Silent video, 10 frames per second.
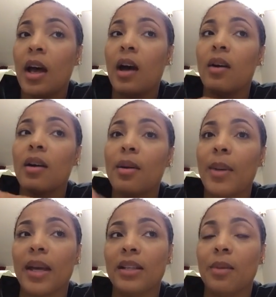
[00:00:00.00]
I'll come
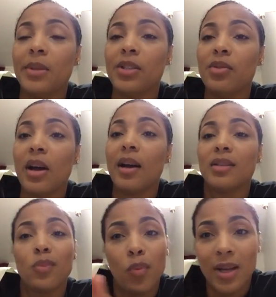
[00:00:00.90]
back and update you
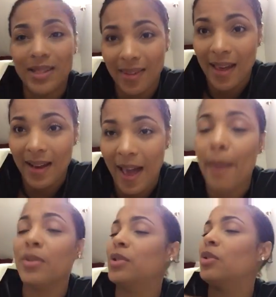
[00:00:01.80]
guys once that
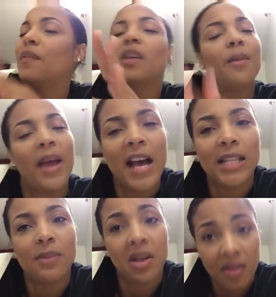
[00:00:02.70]
happens. You don't have to come
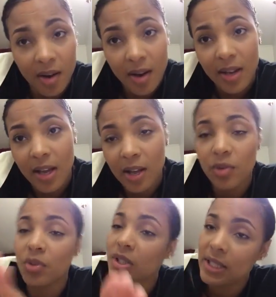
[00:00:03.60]
ask me, are you there yet?
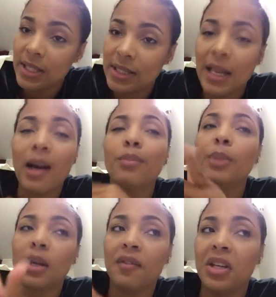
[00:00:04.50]
You're on the TNT? I'll
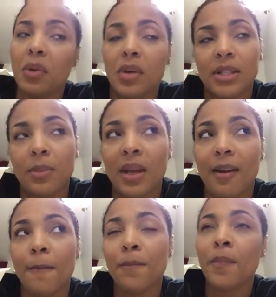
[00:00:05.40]
make a video once I'm
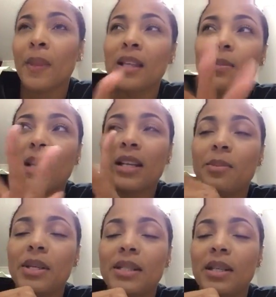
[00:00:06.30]
there. It's been kind
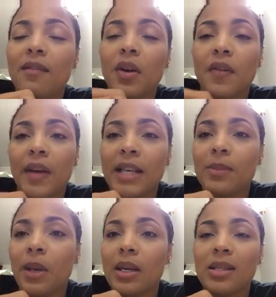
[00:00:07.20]
of busy, very
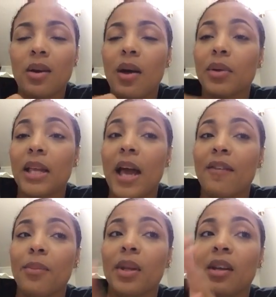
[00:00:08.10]
fast paced, so I really
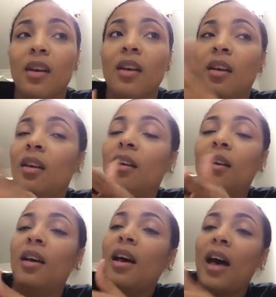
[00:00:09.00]
haven't been
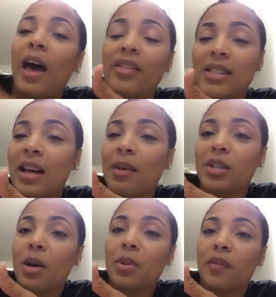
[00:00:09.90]
having
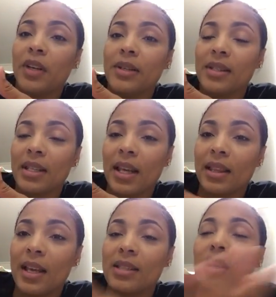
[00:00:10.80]
time to upload videos or anything
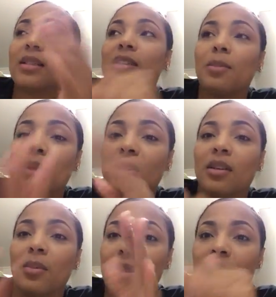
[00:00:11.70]
like that. So I just
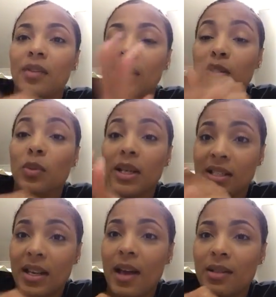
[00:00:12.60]
uploaded a bunch of videos when I
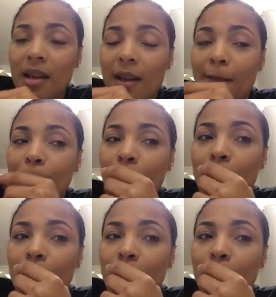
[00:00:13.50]
did have time.